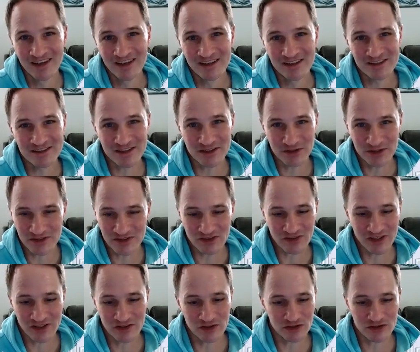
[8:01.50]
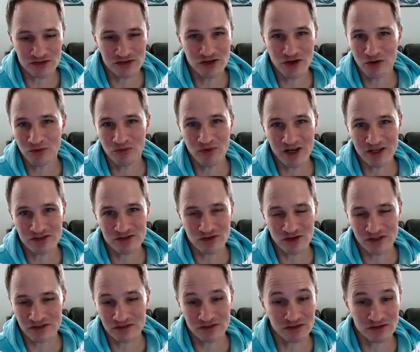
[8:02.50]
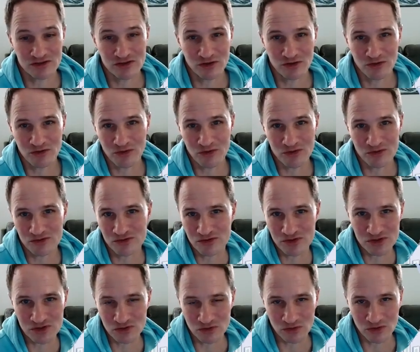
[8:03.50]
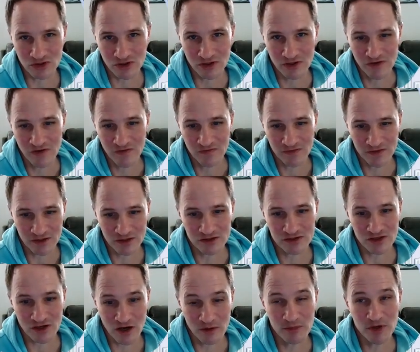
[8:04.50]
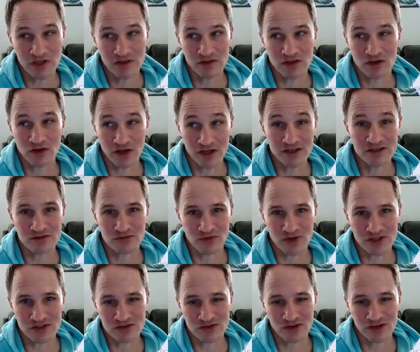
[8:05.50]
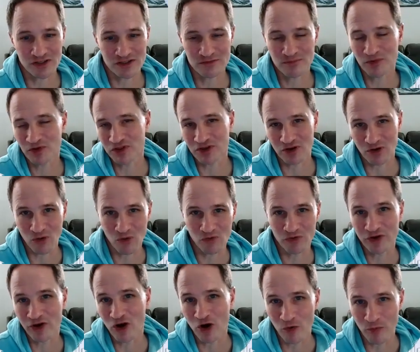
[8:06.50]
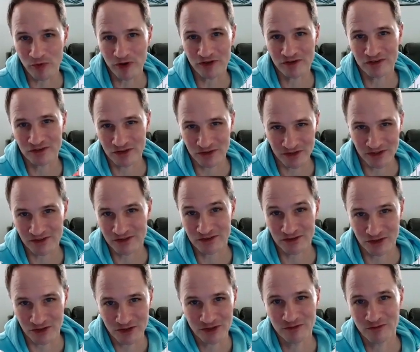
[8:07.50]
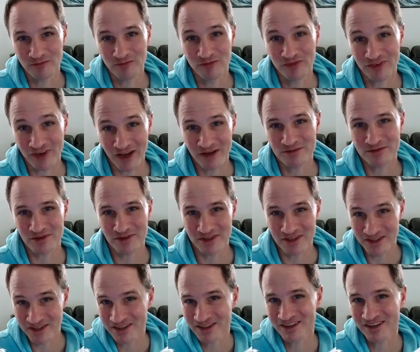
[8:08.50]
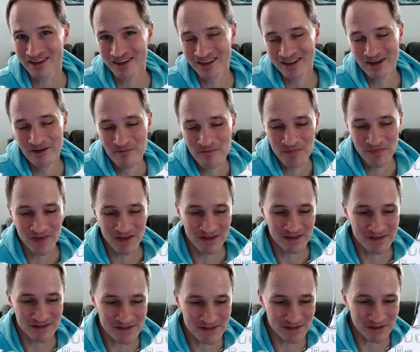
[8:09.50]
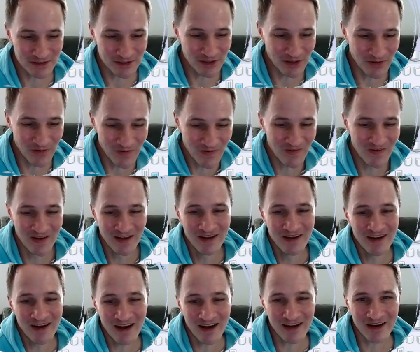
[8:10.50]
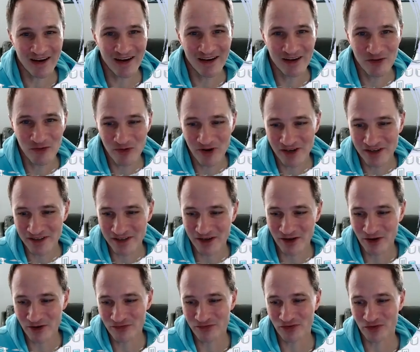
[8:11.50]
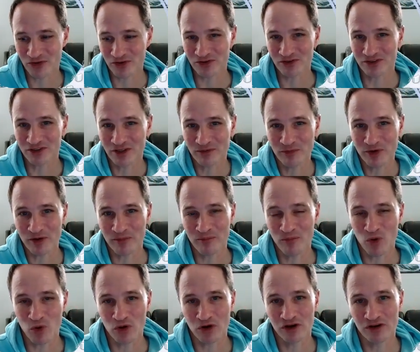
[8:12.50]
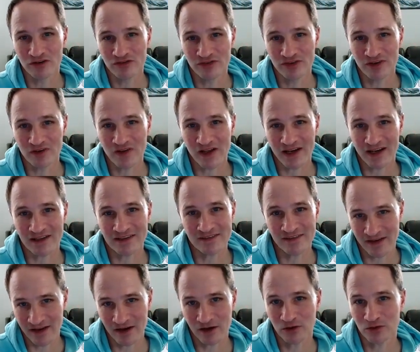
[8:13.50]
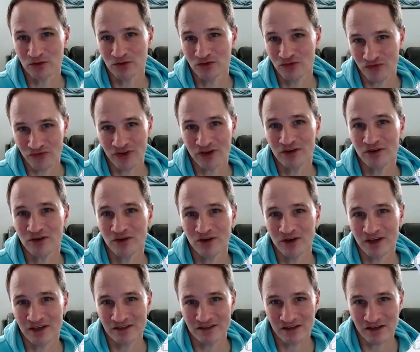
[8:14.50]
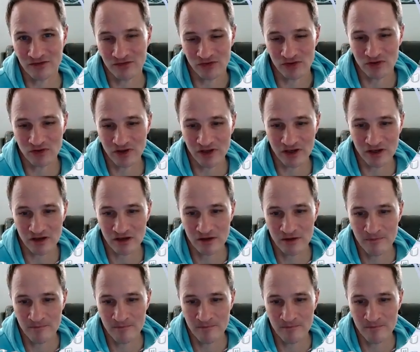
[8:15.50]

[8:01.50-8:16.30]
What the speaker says: So it's like there's no restaurants, there's no grocery store. There is restaurants, but they're only open during certain times of the year. So I kind of wanted to go for a little bit more of a town feel, because I feel like